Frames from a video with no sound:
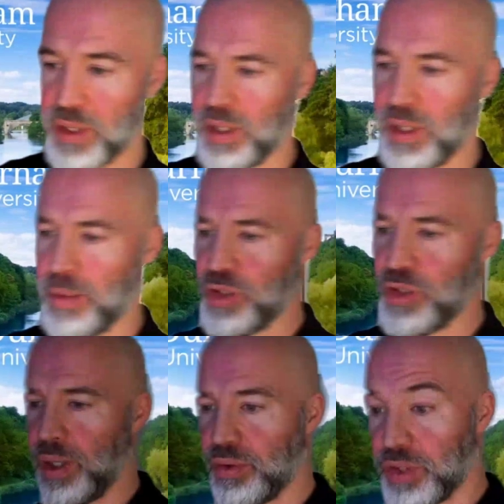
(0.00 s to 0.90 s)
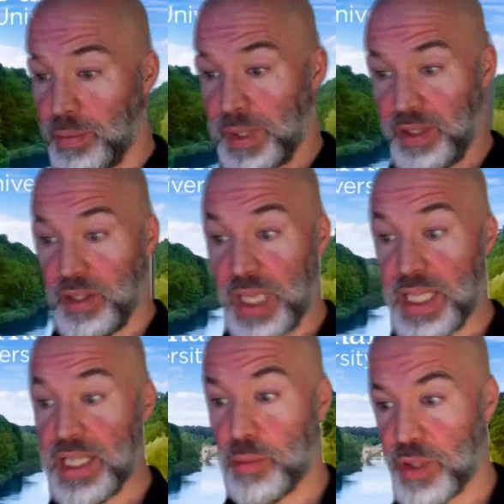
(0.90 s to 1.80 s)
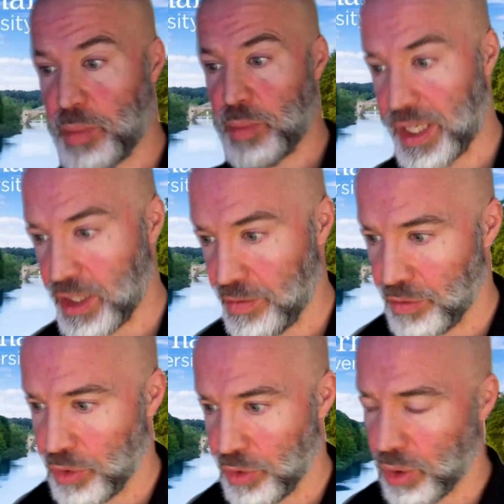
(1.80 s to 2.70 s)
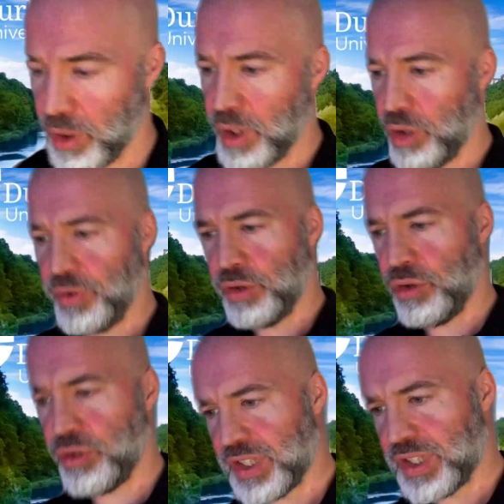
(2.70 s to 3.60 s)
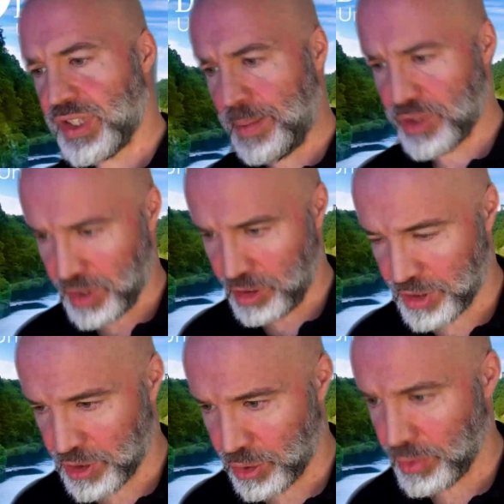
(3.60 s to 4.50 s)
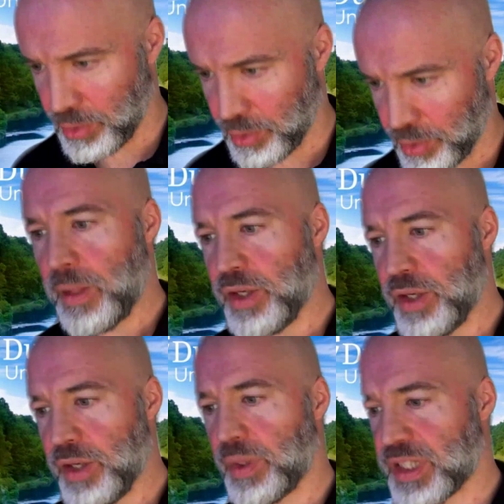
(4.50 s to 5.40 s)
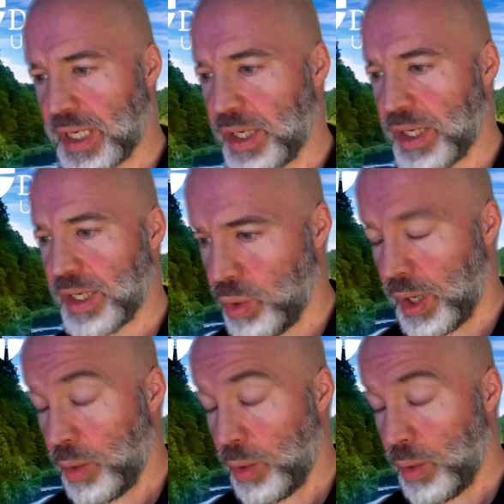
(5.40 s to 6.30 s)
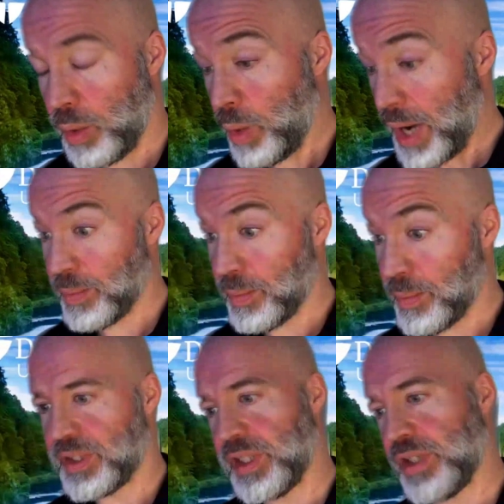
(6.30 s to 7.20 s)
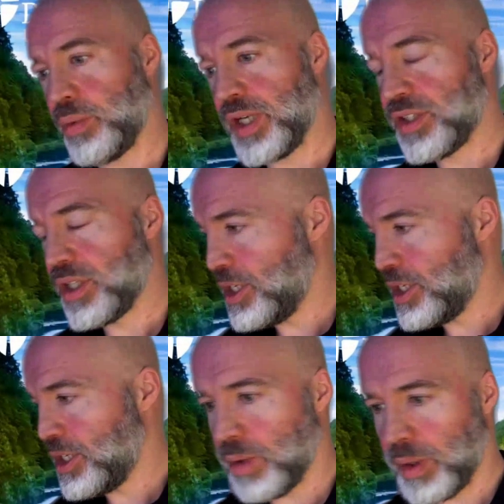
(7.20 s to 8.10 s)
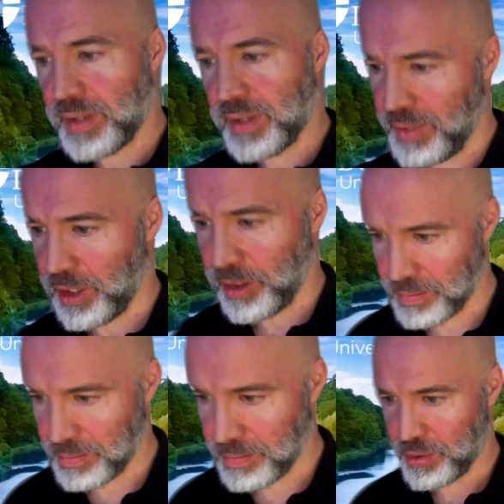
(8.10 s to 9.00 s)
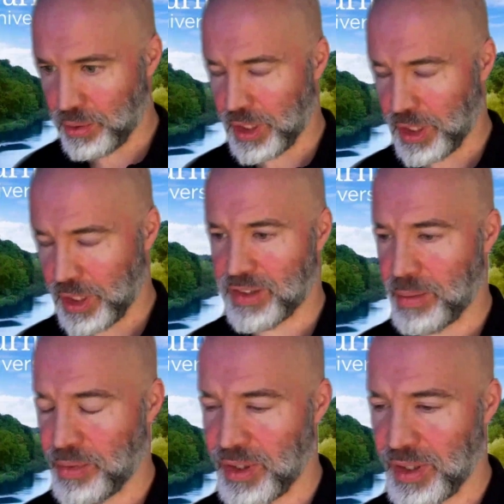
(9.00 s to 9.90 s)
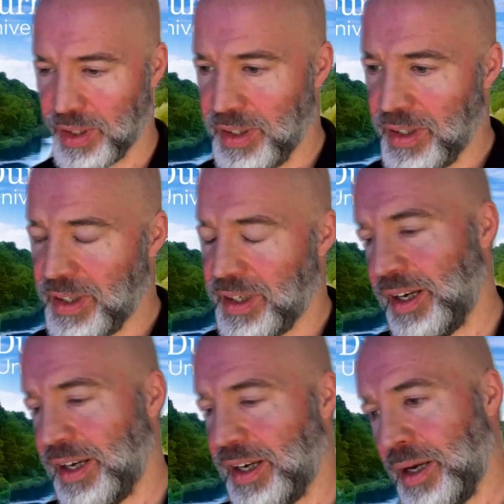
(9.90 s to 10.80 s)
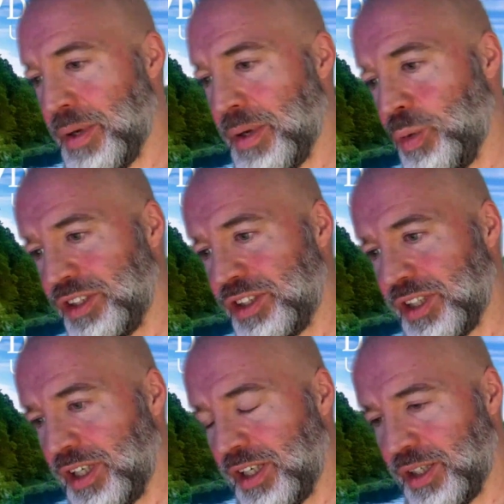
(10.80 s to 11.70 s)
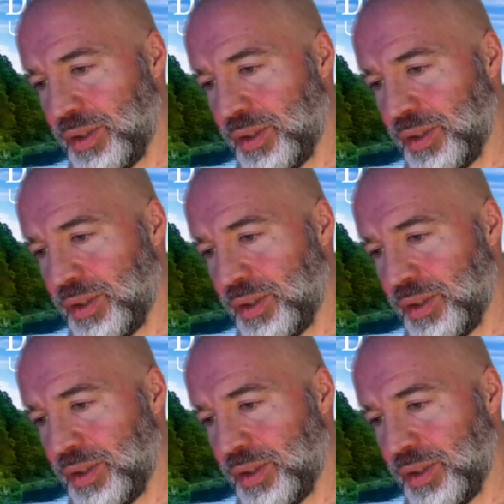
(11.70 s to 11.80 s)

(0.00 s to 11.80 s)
week as well. So about taking the perspective of your audience is absolutely critical. You've got to understand where they're coming from, because otherwise you might be talking about something which